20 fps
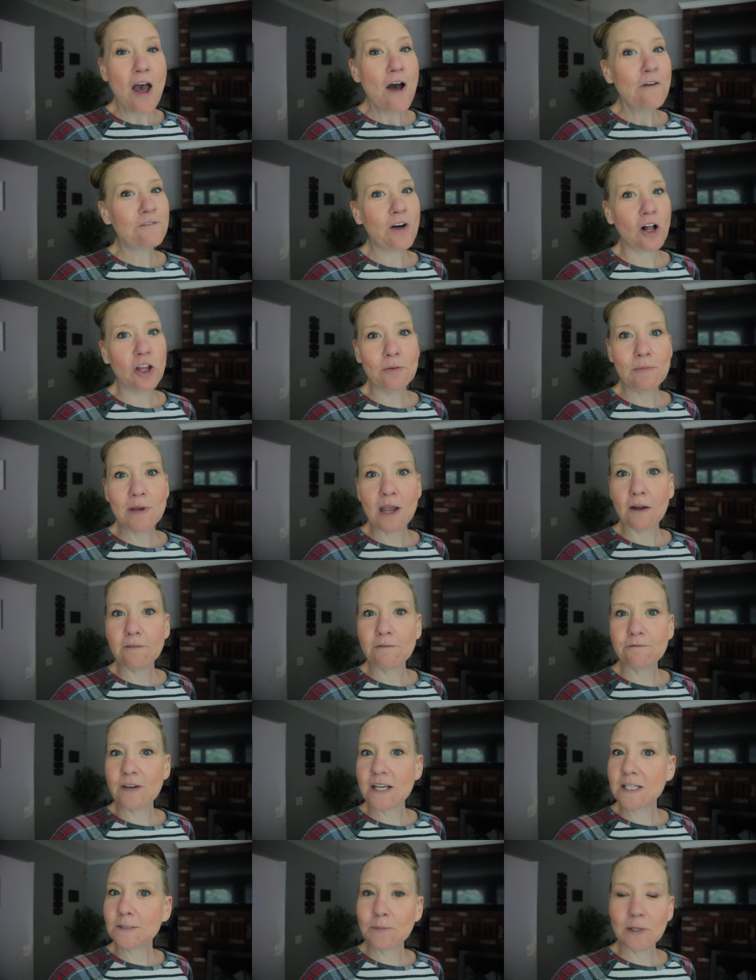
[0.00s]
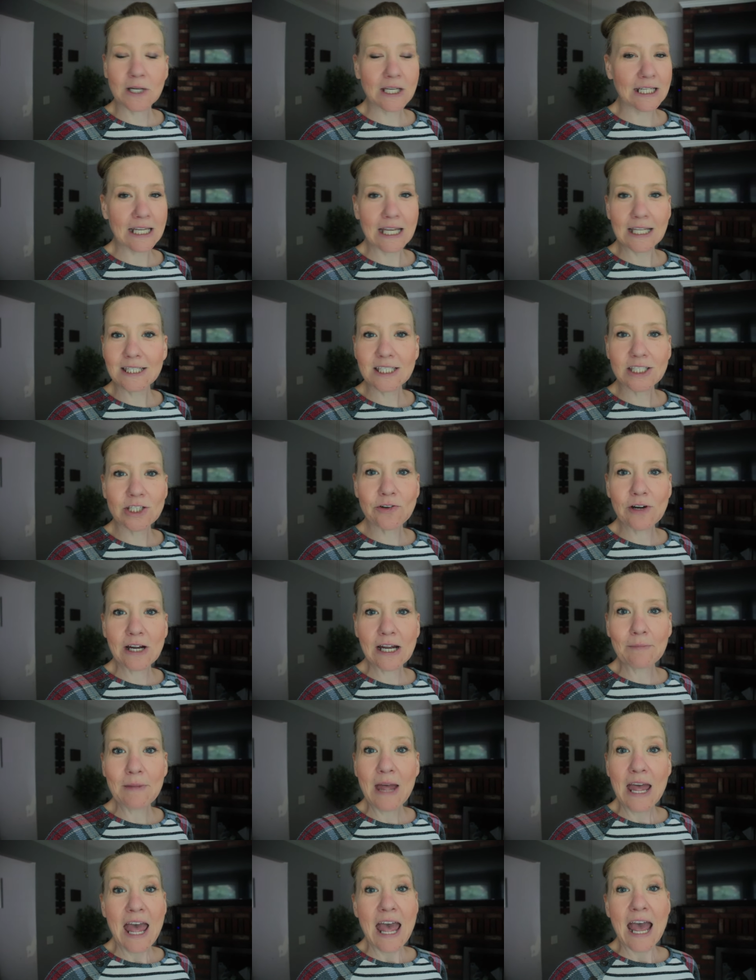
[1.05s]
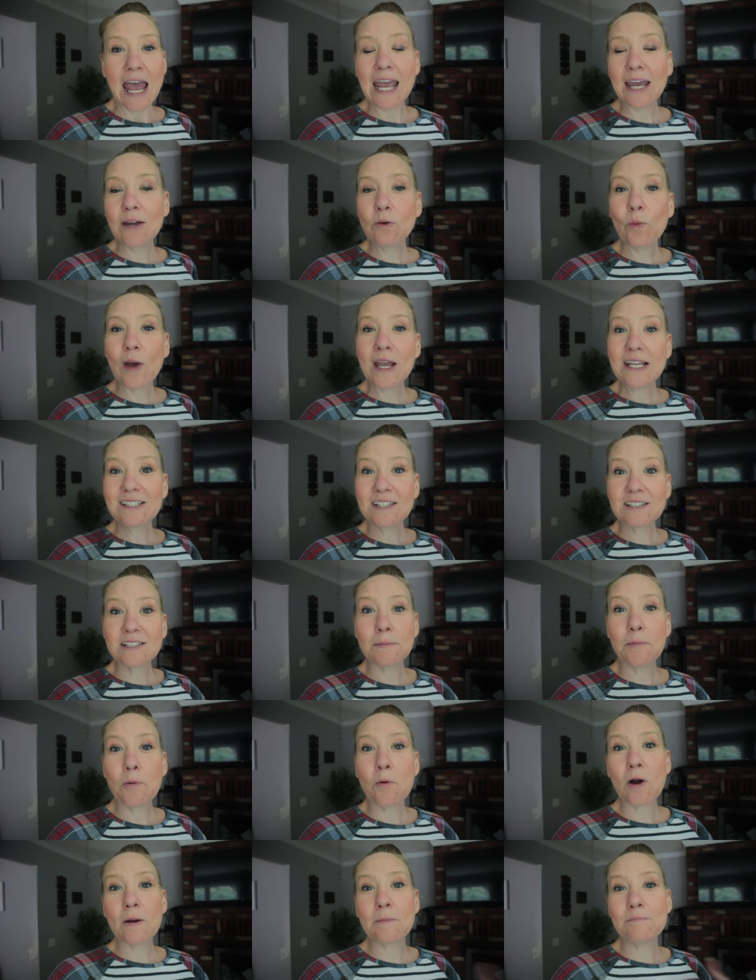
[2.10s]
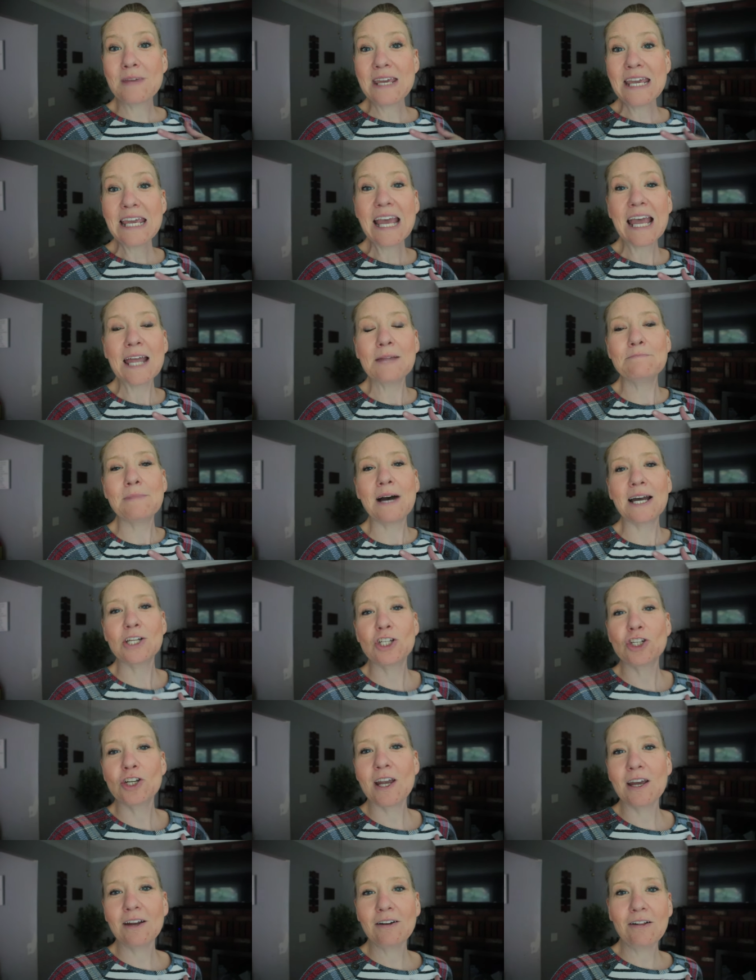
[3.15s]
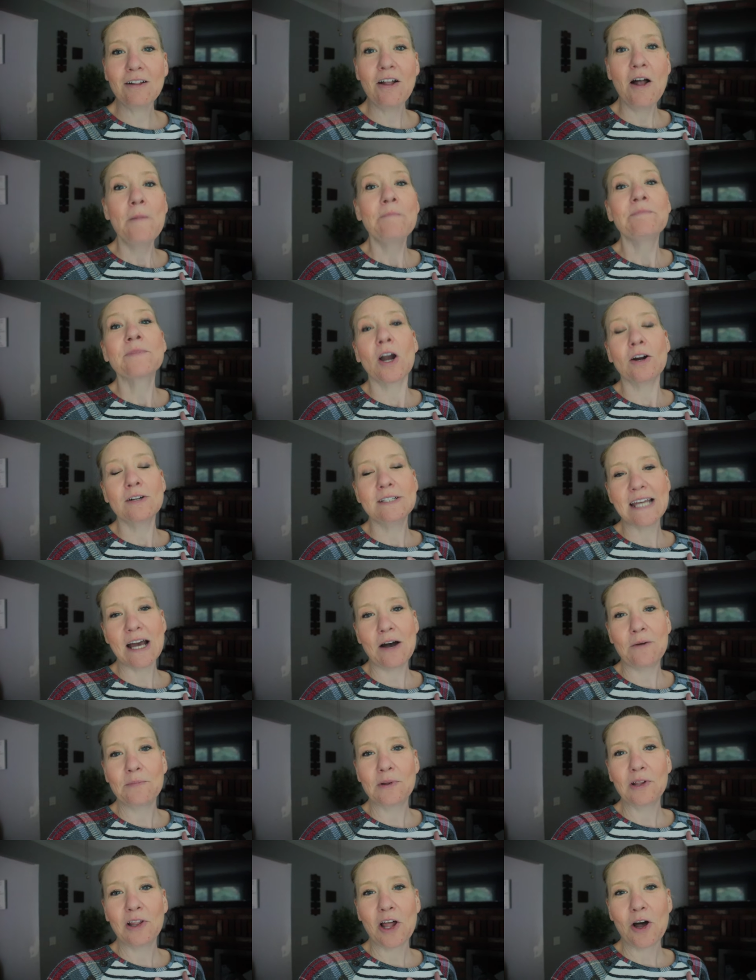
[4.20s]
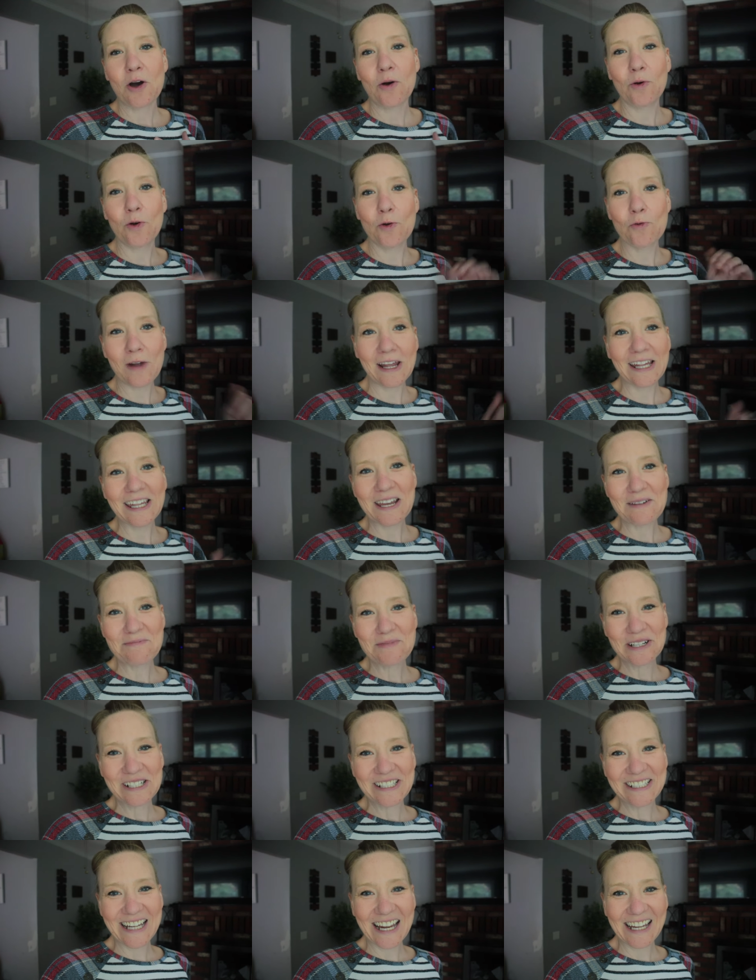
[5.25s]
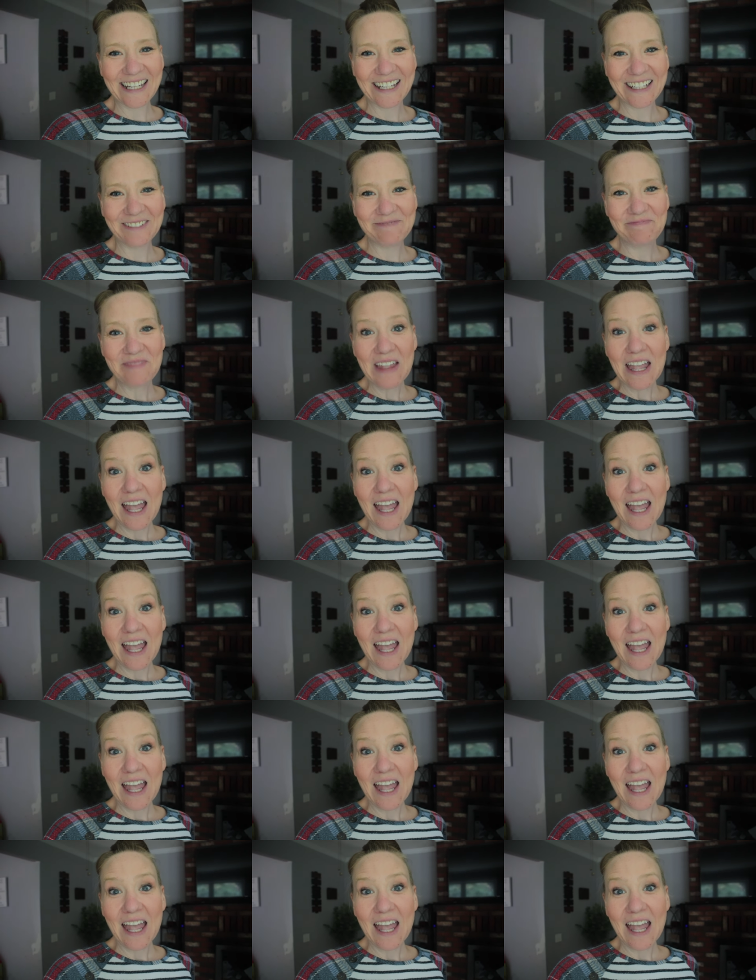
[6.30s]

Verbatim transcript: Follow me on Facebook and Instagram. And ways to support me and my channel are down below. Greatly appreciated.